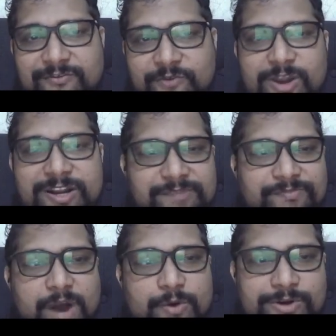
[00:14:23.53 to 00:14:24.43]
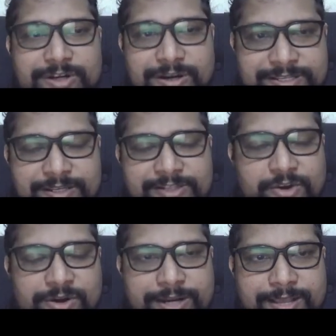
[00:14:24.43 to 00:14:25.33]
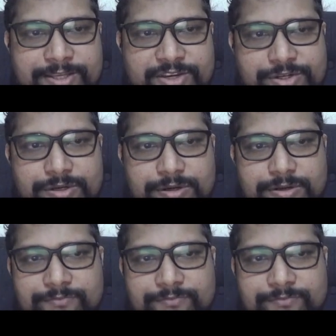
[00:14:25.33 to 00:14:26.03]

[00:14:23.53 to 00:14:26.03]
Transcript: volunteer powered research organization,